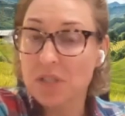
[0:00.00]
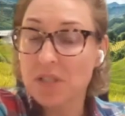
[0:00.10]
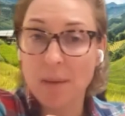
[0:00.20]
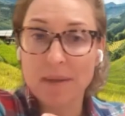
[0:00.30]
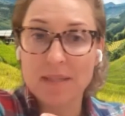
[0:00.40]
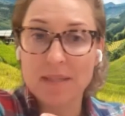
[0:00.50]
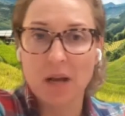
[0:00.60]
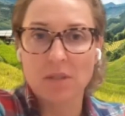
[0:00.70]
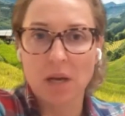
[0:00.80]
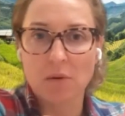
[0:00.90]
For yeah. some, it
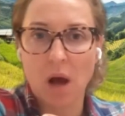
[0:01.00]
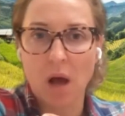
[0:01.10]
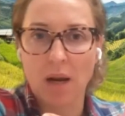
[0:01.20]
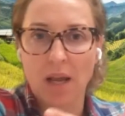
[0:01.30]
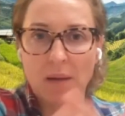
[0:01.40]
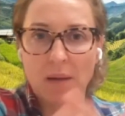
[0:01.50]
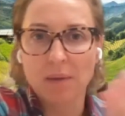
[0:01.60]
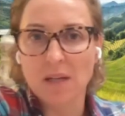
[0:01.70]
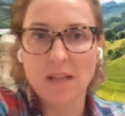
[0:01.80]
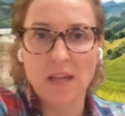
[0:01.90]
sounds ironic
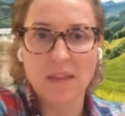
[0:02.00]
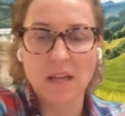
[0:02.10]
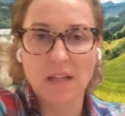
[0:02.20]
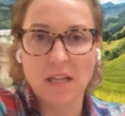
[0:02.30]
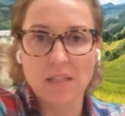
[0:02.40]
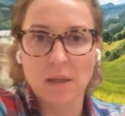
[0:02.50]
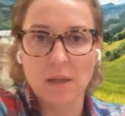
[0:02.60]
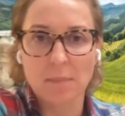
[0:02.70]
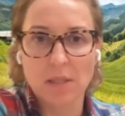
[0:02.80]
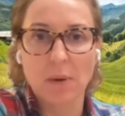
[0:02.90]
because they think that that's
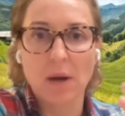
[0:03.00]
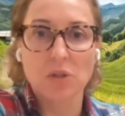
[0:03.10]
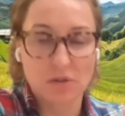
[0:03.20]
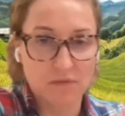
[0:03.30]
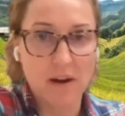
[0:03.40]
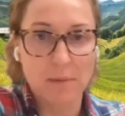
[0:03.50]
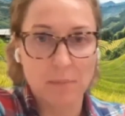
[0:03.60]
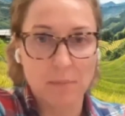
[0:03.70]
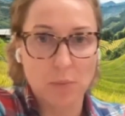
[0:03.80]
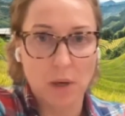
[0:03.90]
not possible. Actually, it's
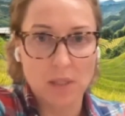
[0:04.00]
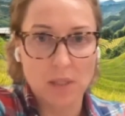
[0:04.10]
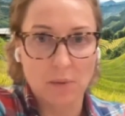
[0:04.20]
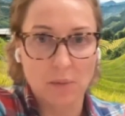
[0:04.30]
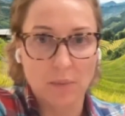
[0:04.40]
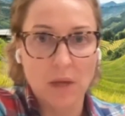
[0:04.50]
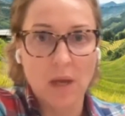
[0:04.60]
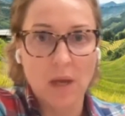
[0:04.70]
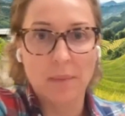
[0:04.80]
very much possible